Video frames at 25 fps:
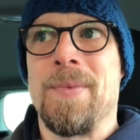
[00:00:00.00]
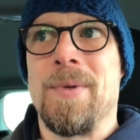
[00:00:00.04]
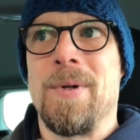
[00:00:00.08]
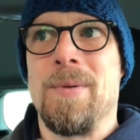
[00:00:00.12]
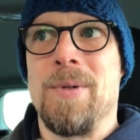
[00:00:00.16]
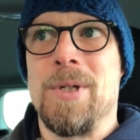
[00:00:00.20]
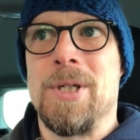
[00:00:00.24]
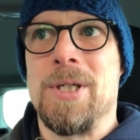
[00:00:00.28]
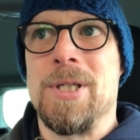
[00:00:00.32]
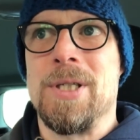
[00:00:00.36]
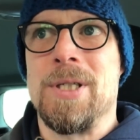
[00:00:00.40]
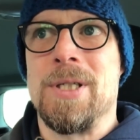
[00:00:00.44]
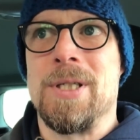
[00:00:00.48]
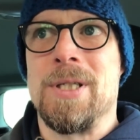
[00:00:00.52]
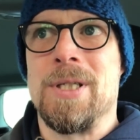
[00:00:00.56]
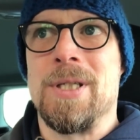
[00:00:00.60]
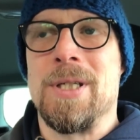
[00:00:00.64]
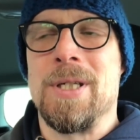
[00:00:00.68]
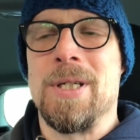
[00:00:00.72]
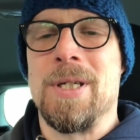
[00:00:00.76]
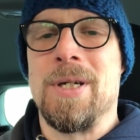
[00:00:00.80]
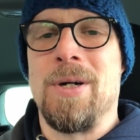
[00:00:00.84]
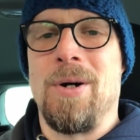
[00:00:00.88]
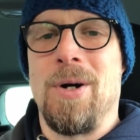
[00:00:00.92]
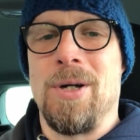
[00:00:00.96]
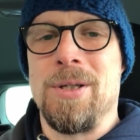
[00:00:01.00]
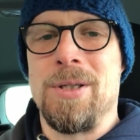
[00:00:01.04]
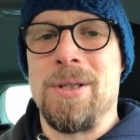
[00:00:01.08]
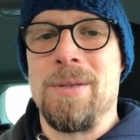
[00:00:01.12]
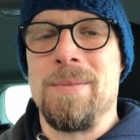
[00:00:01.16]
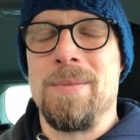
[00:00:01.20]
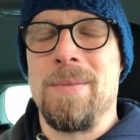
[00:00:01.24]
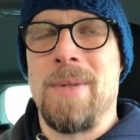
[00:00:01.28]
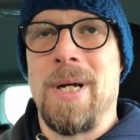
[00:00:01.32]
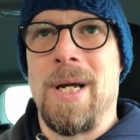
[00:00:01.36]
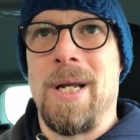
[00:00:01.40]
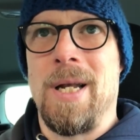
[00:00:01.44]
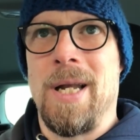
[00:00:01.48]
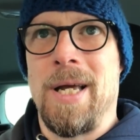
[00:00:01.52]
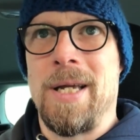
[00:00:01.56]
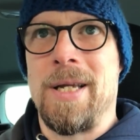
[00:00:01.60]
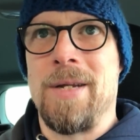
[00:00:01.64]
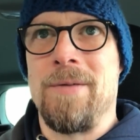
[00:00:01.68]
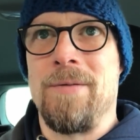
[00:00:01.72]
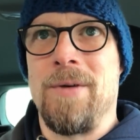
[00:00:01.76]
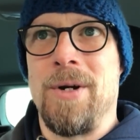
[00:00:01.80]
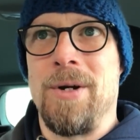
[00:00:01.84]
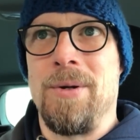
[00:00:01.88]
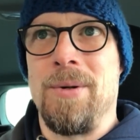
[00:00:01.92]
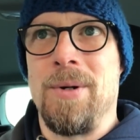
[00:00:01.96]
which is awesome. I like it
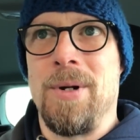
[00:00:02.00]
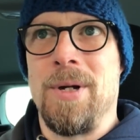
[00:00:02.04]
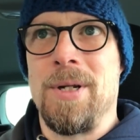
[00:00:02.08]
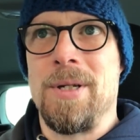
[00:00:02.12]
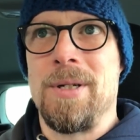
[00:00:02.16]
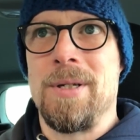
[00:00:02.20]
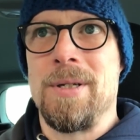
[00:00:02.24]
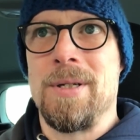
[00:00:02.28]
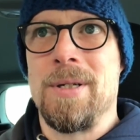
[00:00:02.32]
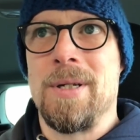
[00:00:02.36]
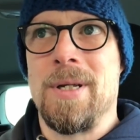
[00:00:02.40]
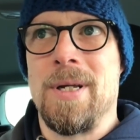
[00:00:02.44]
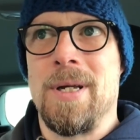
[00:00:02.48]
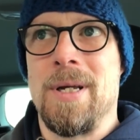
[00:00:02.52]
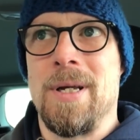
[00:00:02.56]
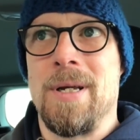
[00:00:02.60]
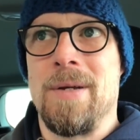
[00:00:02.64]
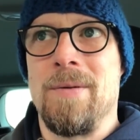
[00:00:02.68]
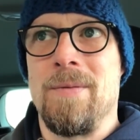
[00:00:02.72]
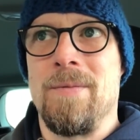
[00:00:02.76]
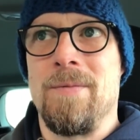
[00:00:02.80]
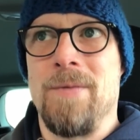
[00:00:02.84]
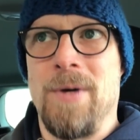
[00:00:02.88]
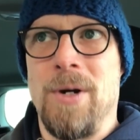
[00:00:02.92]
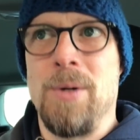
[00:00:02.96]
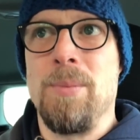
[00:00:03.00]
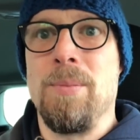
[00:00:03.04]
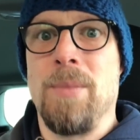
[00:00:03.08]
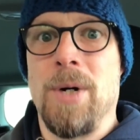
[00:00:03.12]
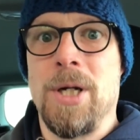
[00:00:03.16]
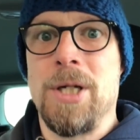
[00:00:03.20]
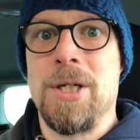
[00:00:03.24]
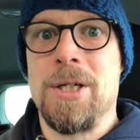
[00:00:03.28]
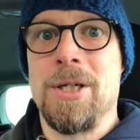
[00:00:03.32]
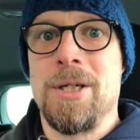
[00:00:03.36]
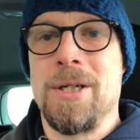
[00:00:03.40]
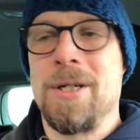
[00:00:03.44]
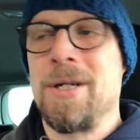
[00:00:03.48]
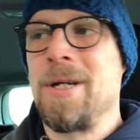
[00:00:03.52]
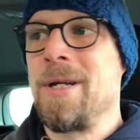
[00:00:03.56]
very much.